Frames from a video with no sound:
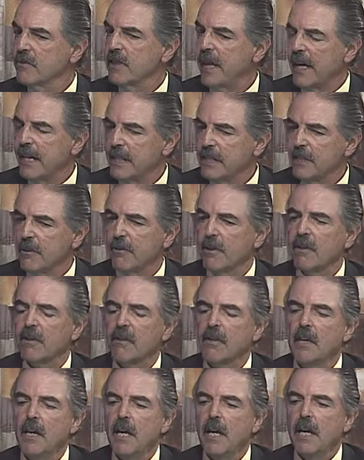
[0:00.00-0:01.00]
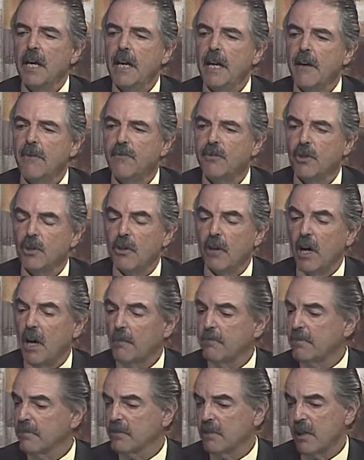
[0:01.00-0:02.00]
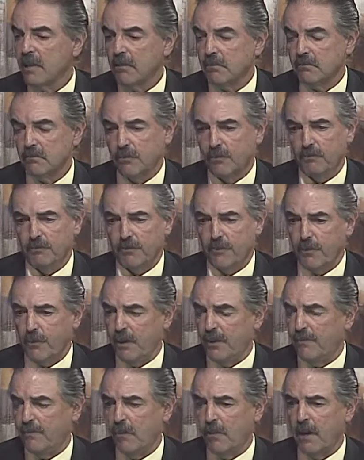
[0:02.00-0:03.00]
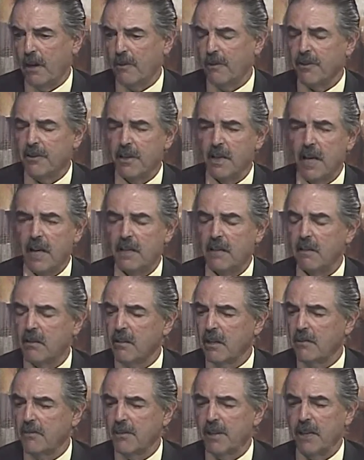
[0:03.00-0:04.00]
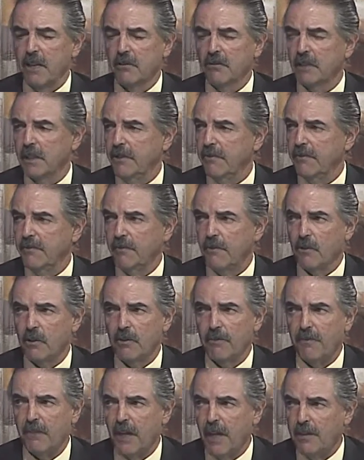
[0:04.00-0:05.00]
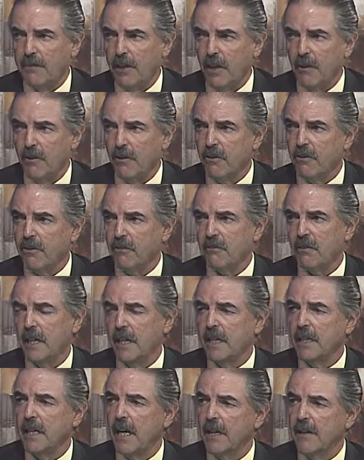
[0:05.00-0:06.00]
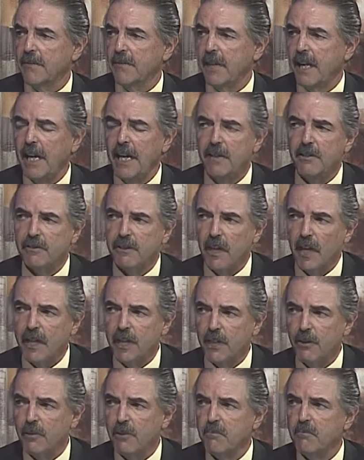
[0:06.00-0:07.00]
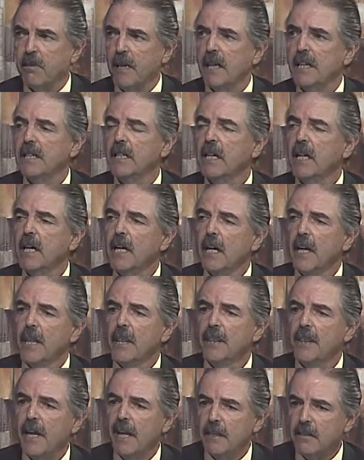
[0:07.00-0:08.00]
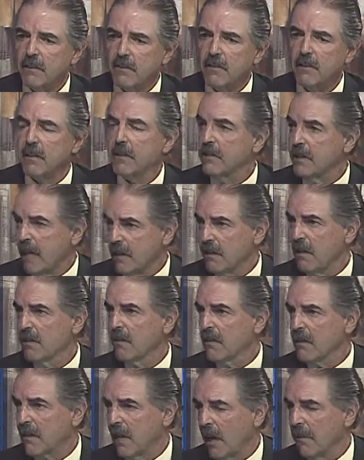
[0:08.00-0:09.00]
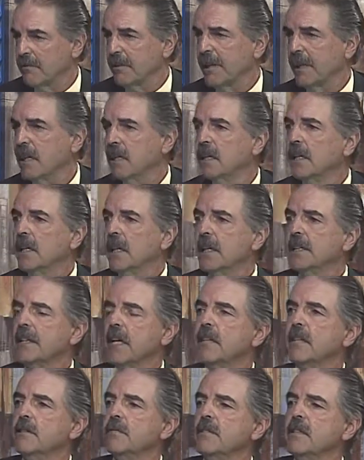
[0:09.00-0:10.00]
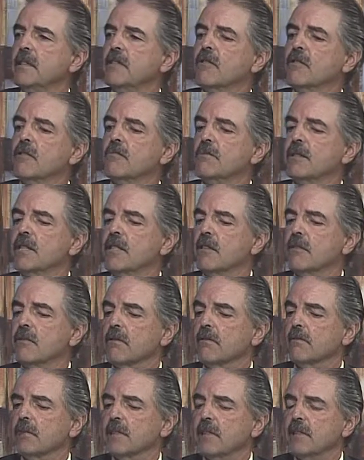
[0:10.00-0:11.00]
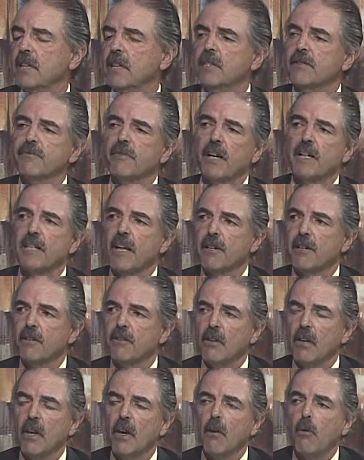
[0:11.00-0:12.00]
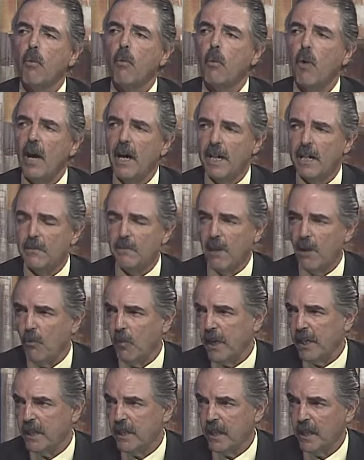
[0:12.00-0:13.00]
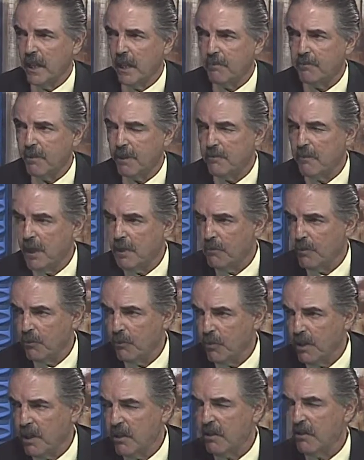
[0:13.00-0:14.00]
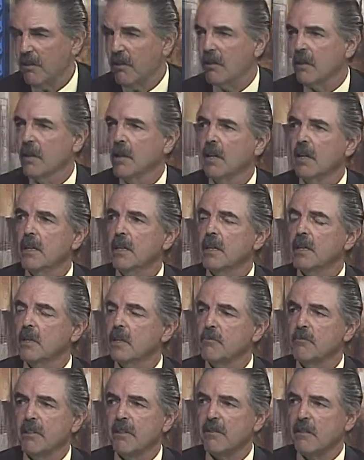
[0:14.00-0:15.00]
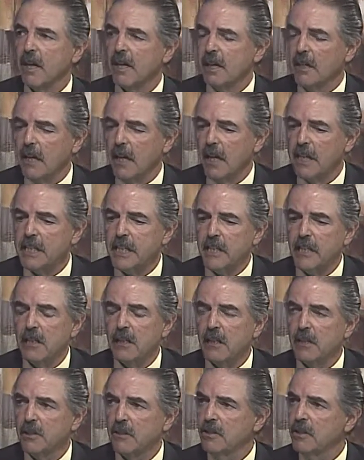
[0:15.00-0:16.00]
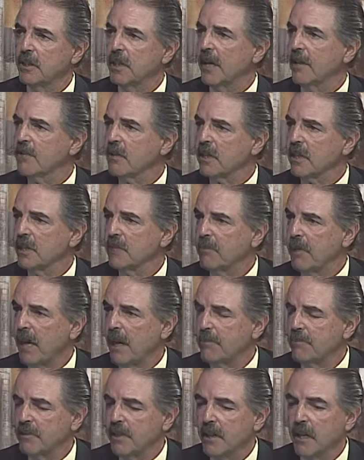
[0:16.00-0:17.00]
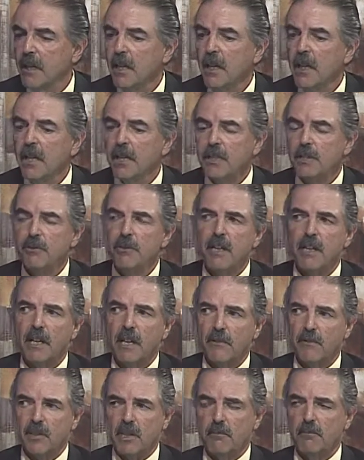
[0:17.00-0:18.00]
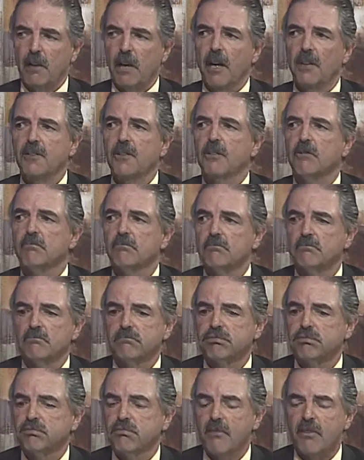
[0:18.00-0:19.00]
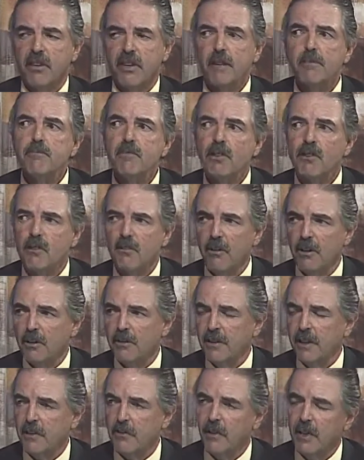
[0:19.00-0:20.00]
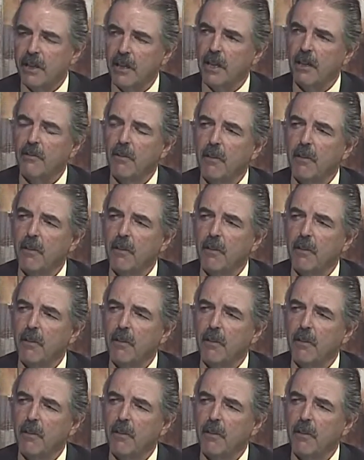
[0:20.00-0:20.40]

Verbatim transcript: dangerous, if you're up up three or four hours a night, sleeping only four or five hours a night out of the eight or nine you're in bed, that's, that's insomnia. And then it needs to be, just, what you need to find out is why am I waking up? There may be reasons. It could be psychological, you could have sleep apnea, you could have some other sleep disorder. Well, unfortunately,